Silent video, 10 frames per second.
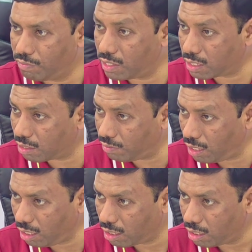First he
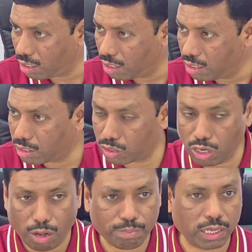will
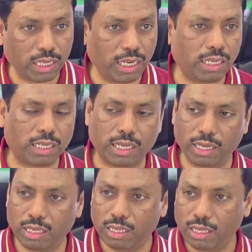stop
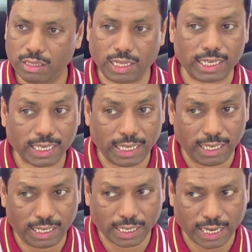eating, that
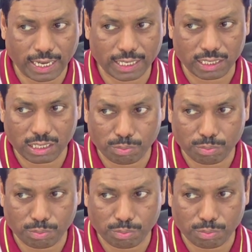indicating